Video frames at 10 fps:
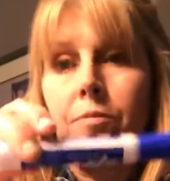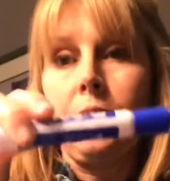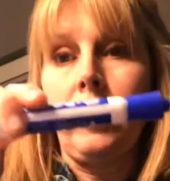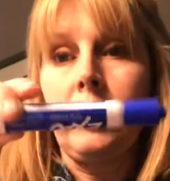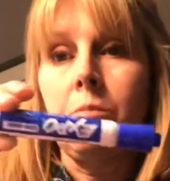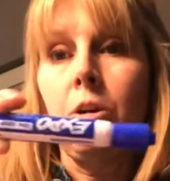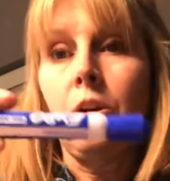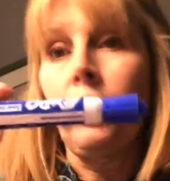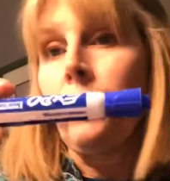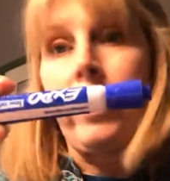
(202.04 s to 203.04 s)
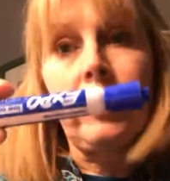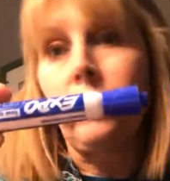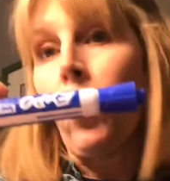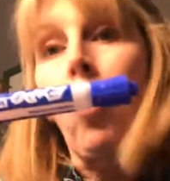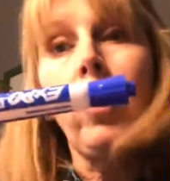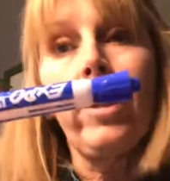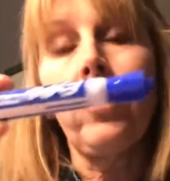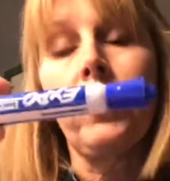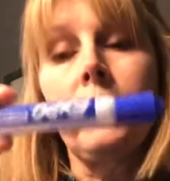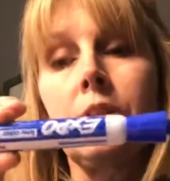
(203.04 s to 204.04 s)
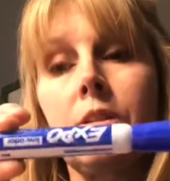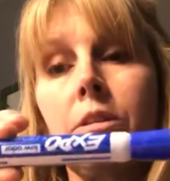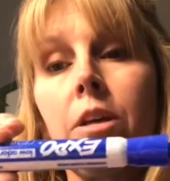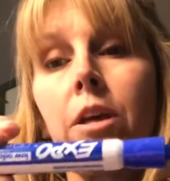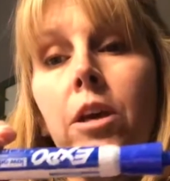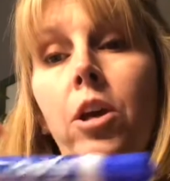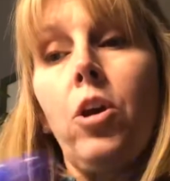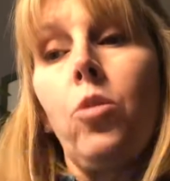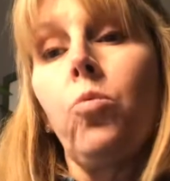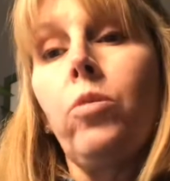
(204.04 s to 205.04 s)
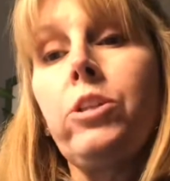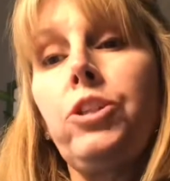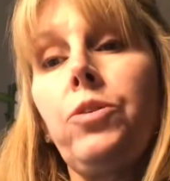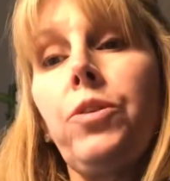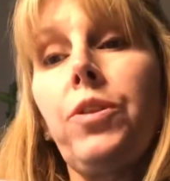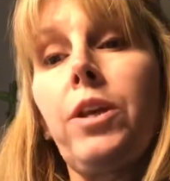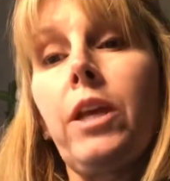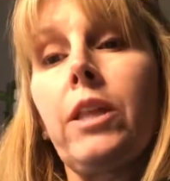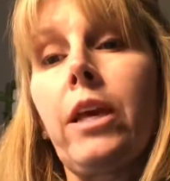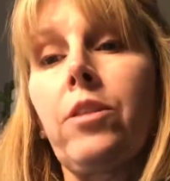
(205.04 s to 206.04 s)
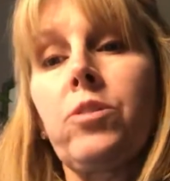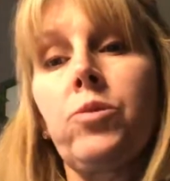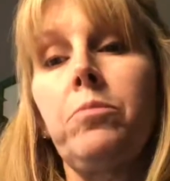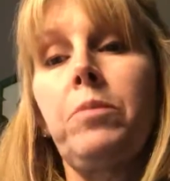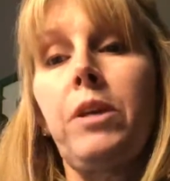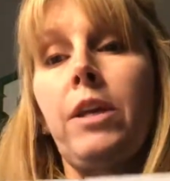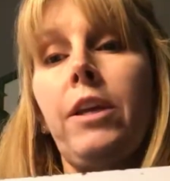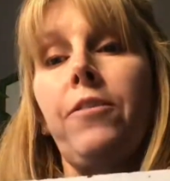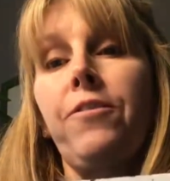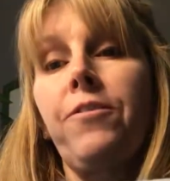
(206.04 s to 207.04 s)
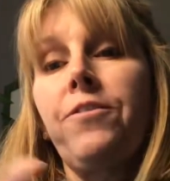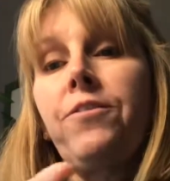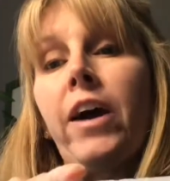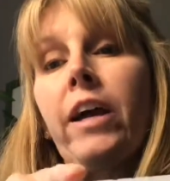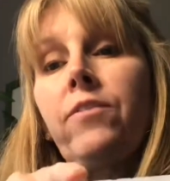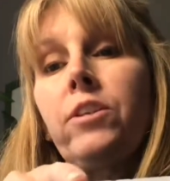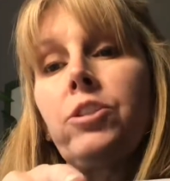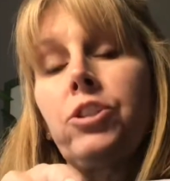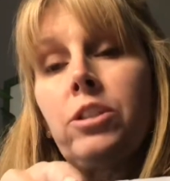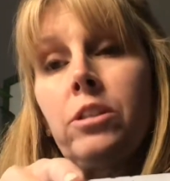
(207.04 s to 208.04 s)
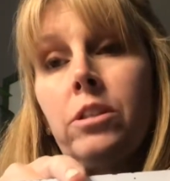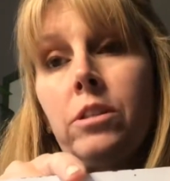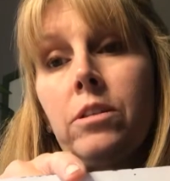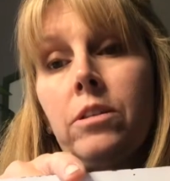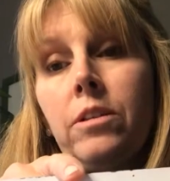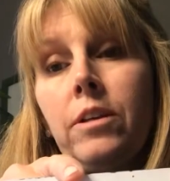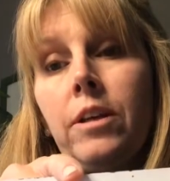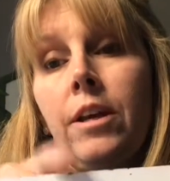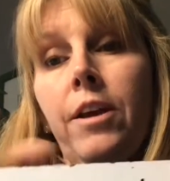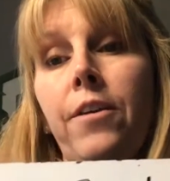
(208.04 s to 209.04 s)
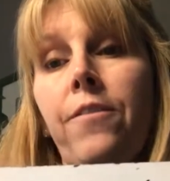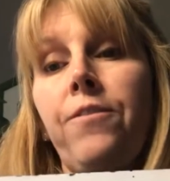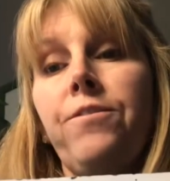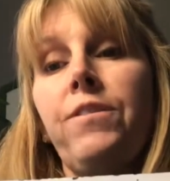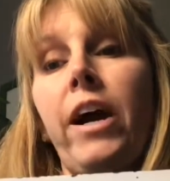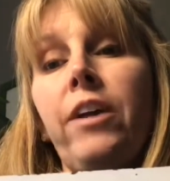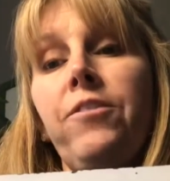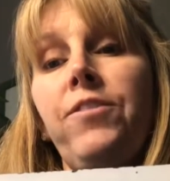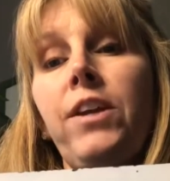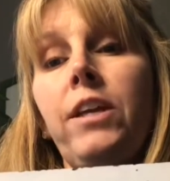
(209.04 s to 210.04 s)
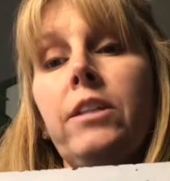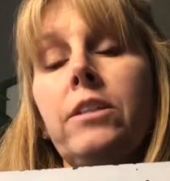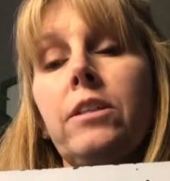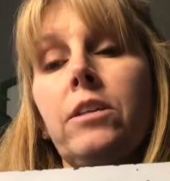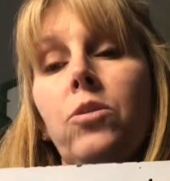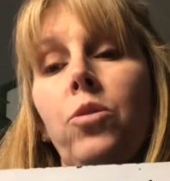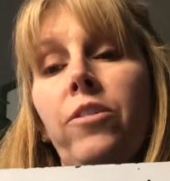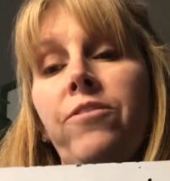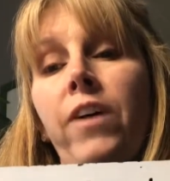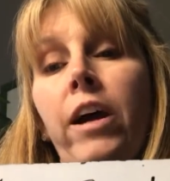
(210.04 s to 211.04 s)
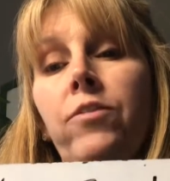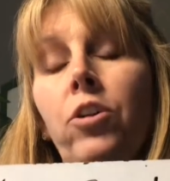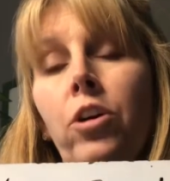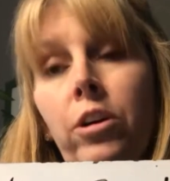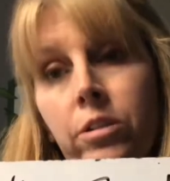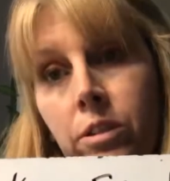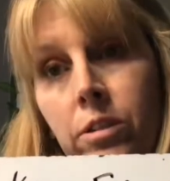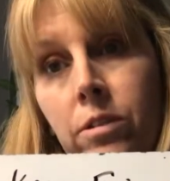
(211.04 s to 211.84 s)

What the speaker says: this marker, you guys have all held this, would you think that this would be 5 inches, 5 feet, or 5 yards?